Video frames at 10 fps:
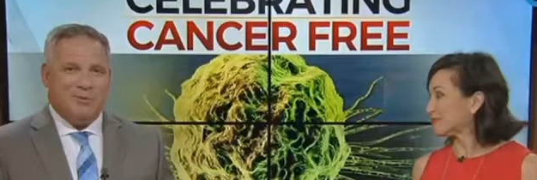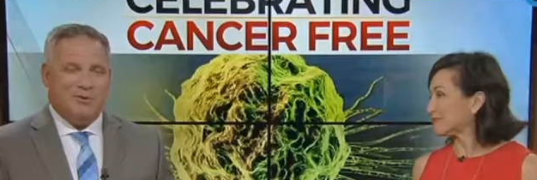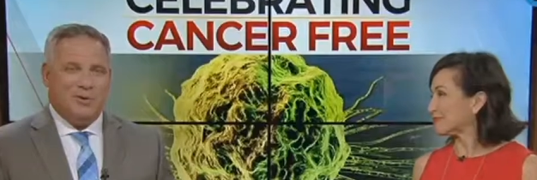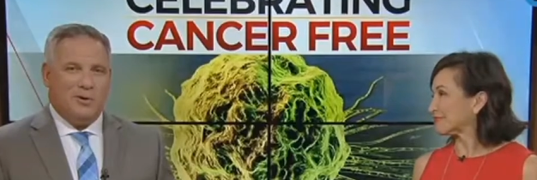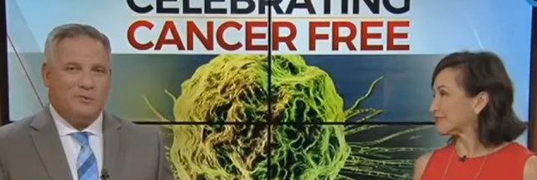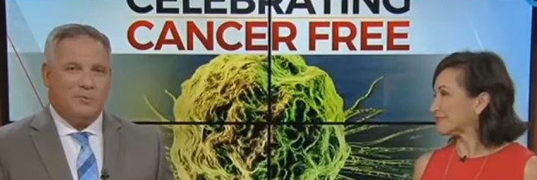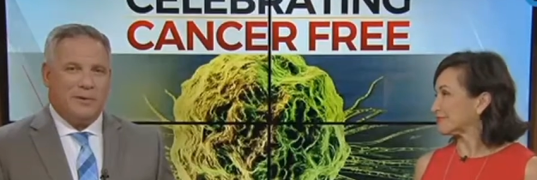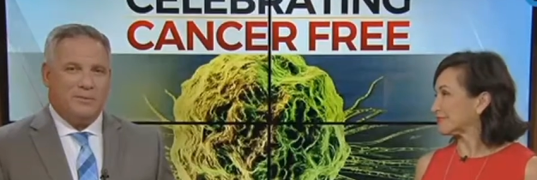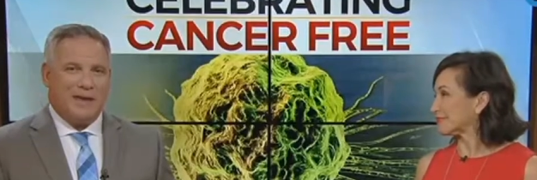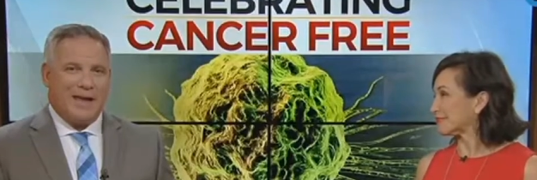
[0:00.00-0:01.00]
Speaker 1: More than
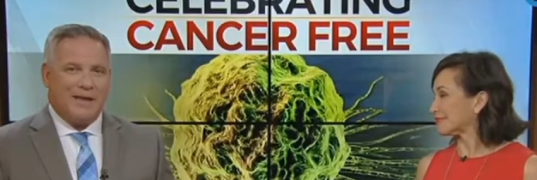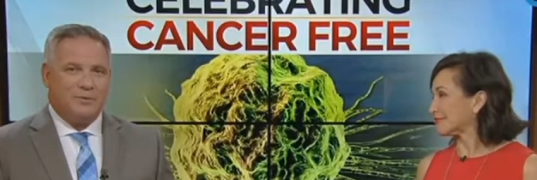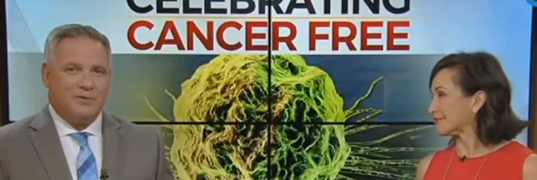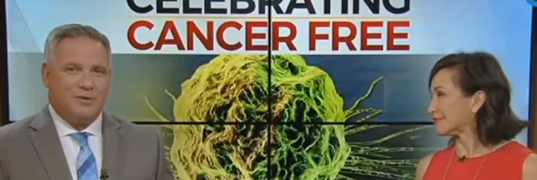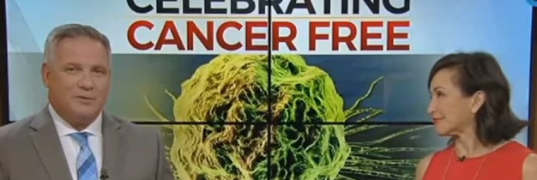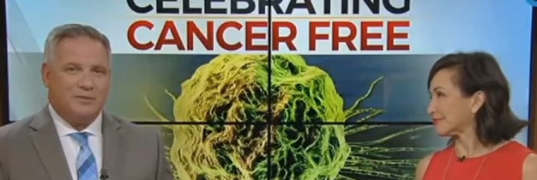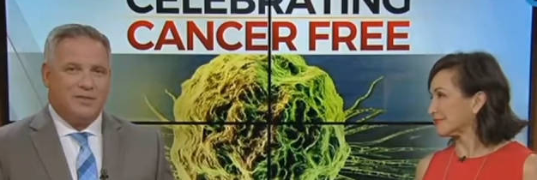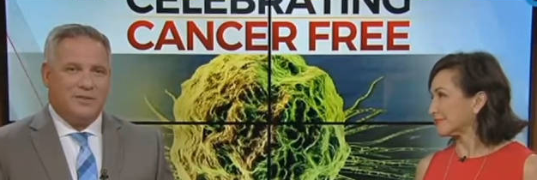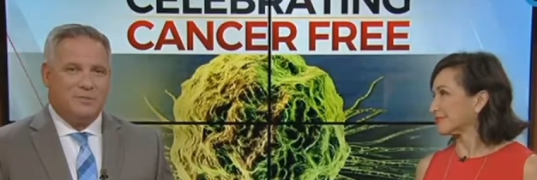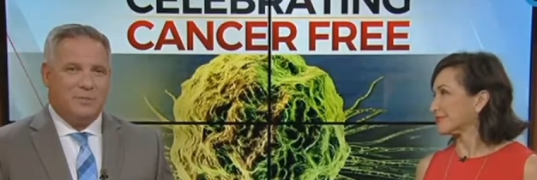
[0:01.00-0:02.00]
200 people gathered in
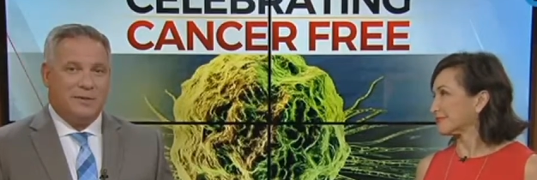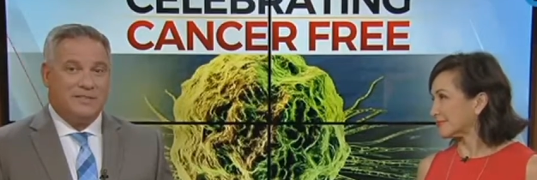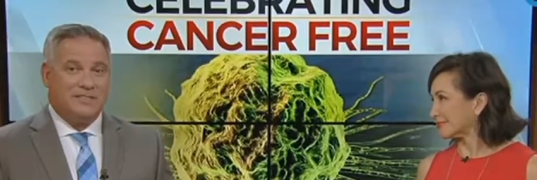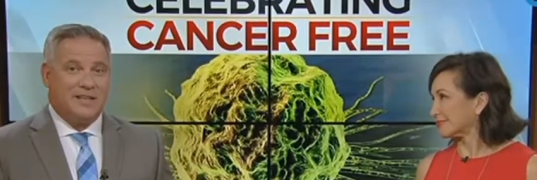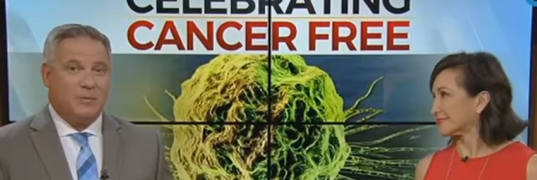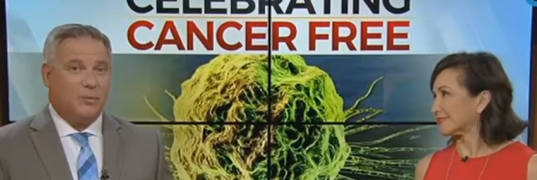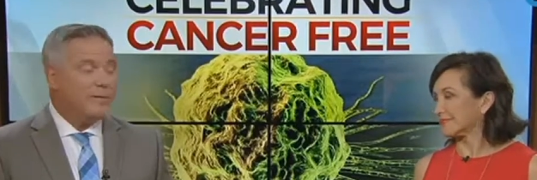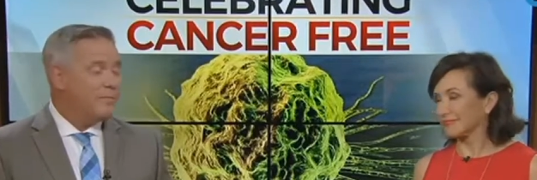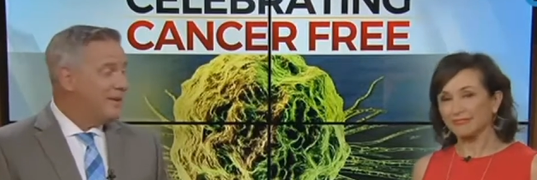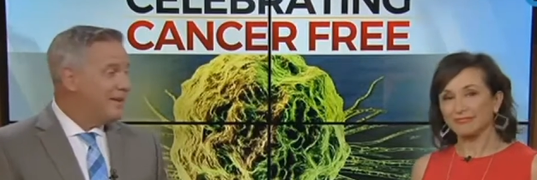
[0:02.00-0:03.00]
Tulsa this week to
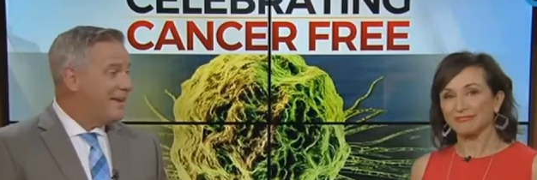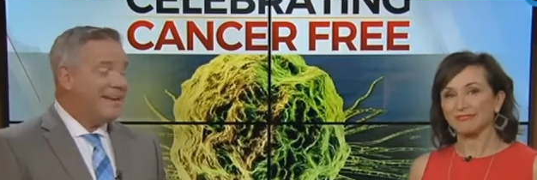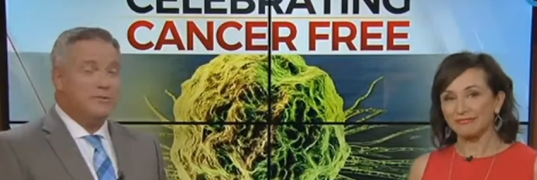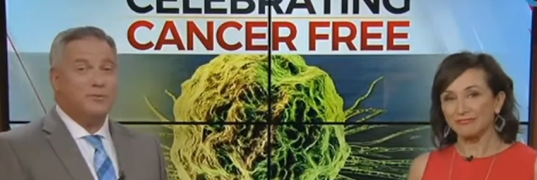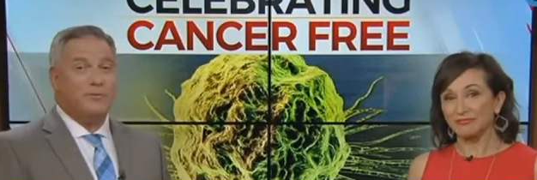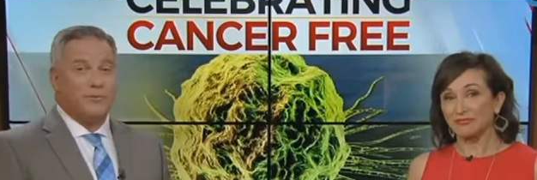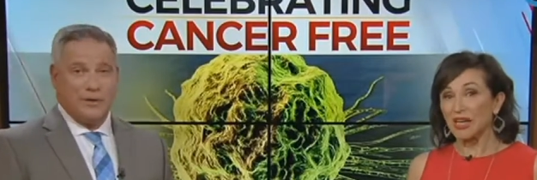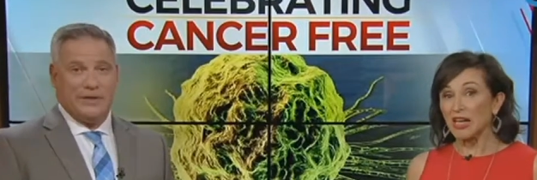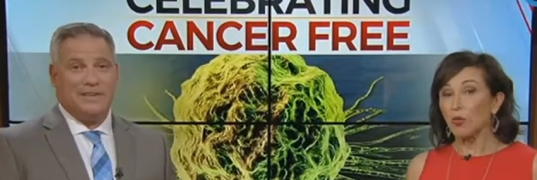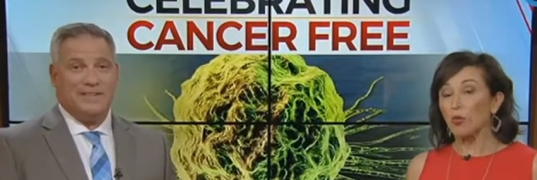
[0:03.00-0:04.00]
celebrate being cancer
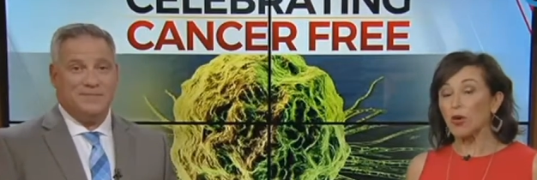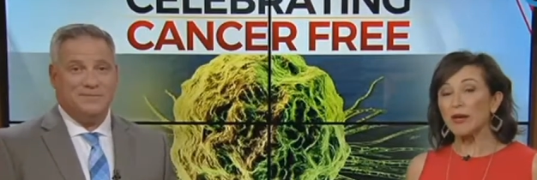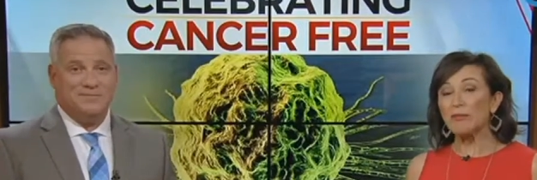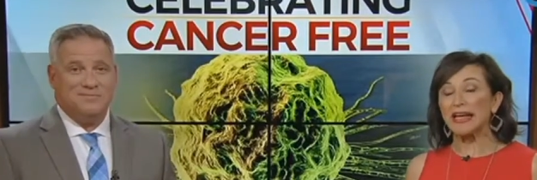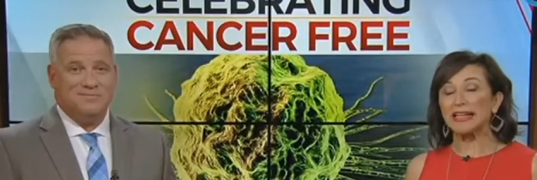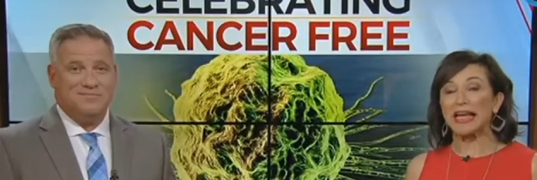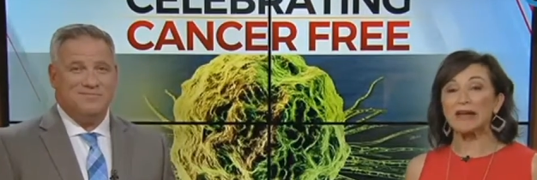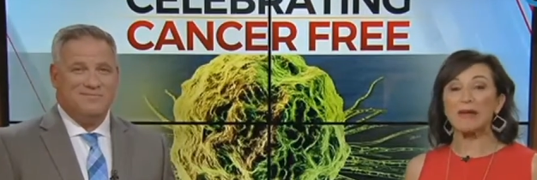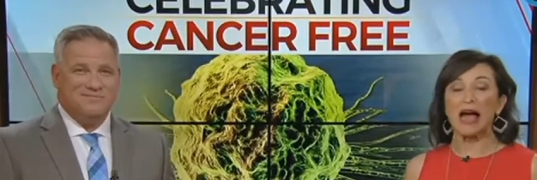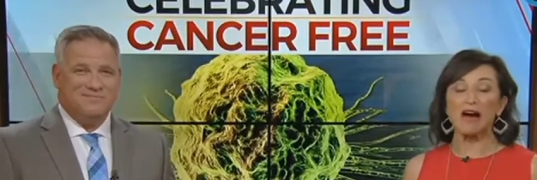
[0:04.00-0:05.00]
free.
Speaker 2: One man
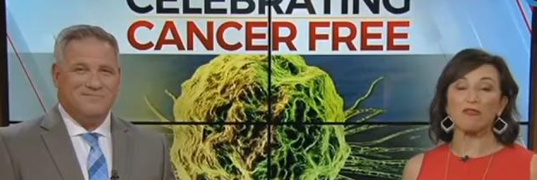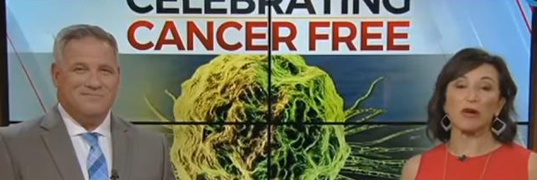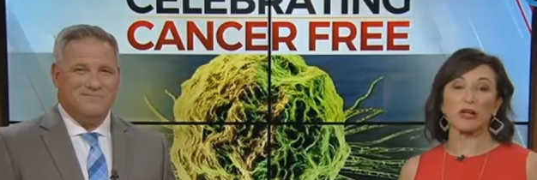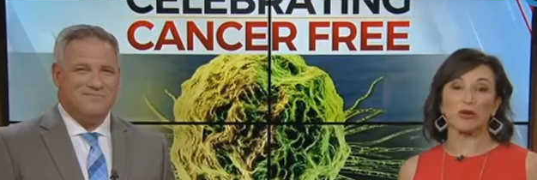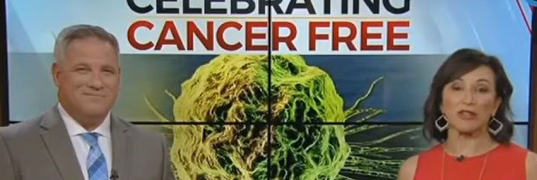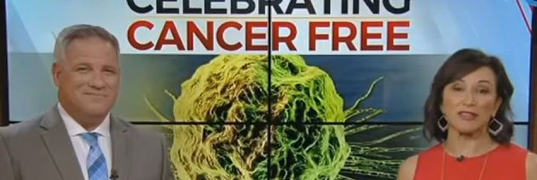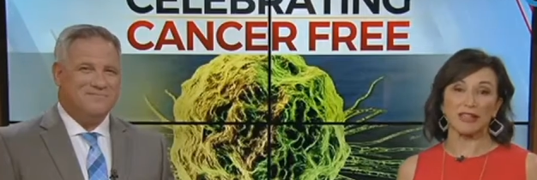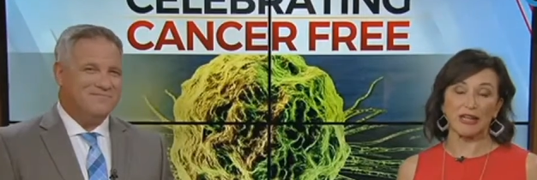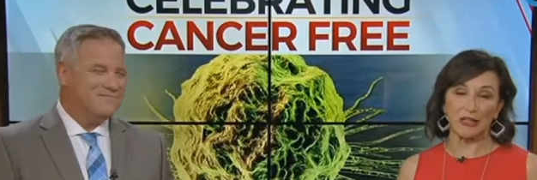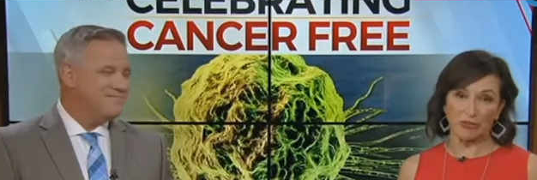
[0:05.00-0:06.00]
came halfway
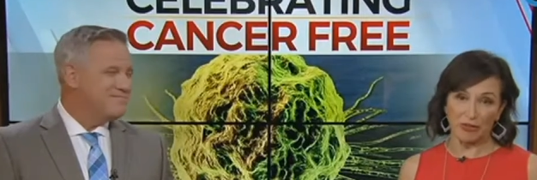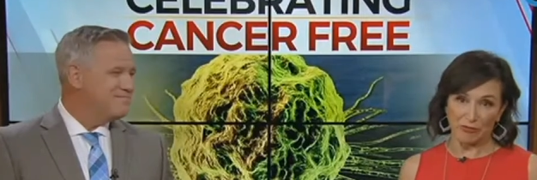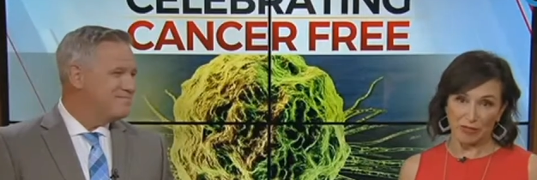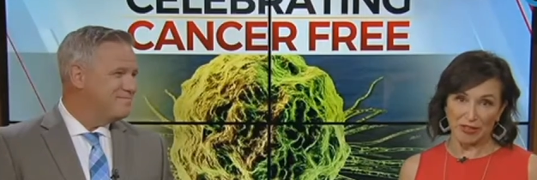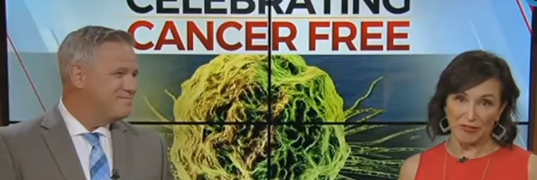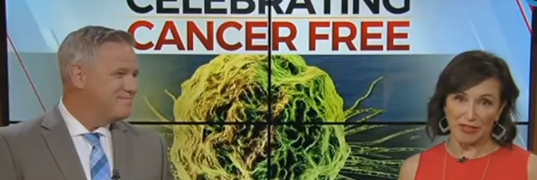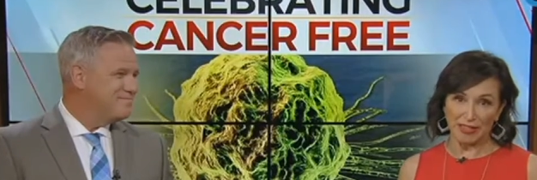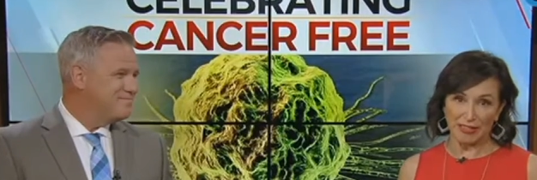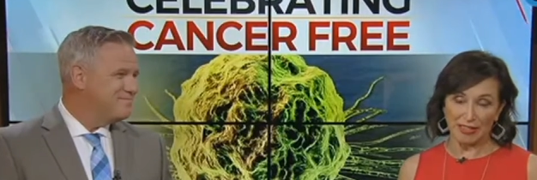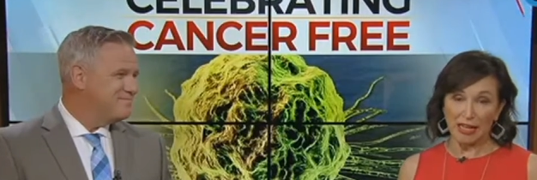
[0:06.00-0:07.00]
across the country for the
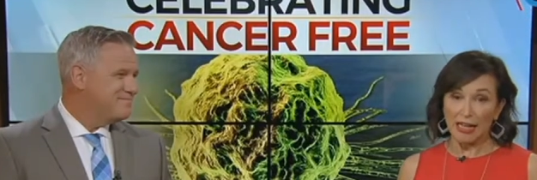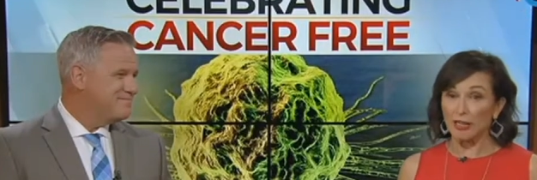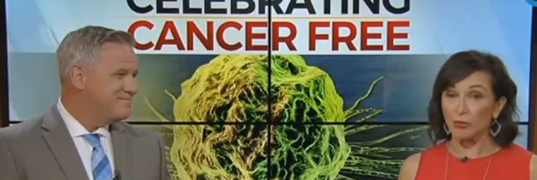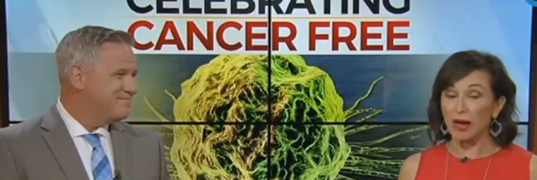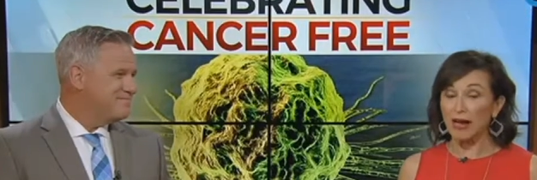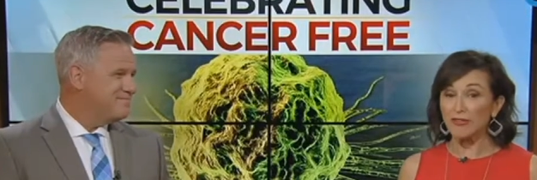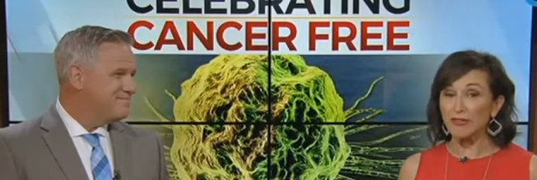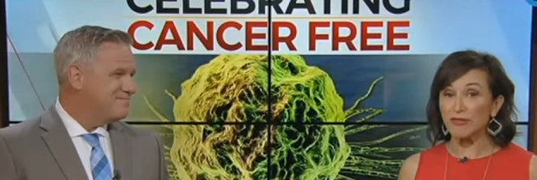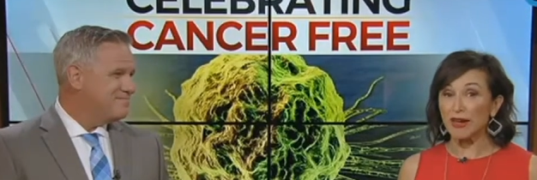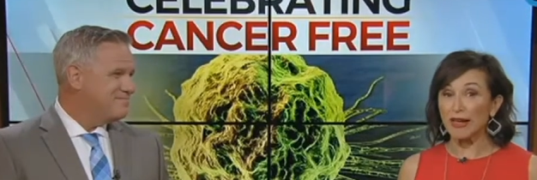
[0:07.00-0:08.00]
event and
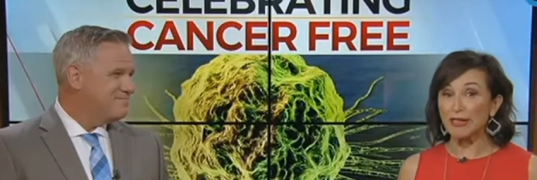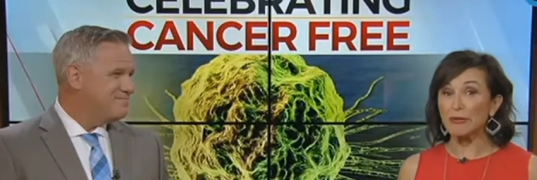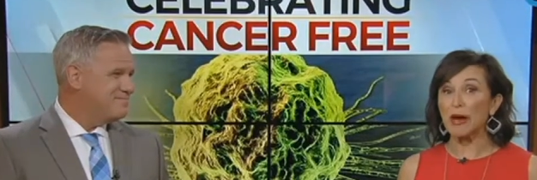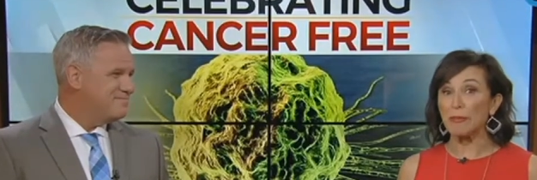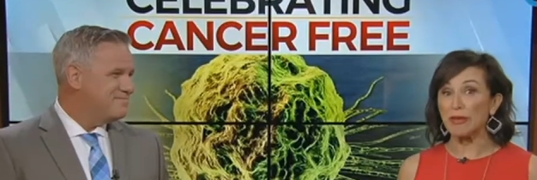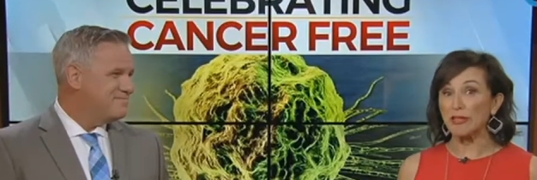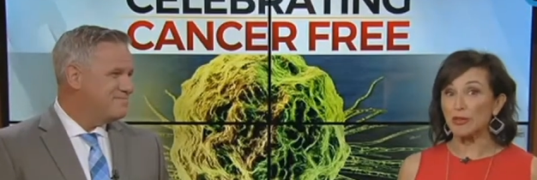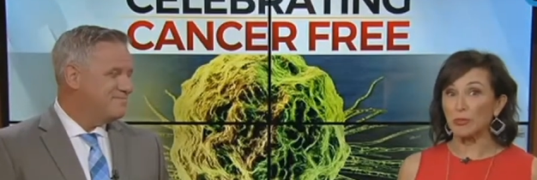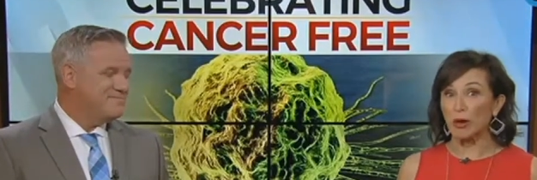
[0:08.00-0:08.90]
arrived to find a big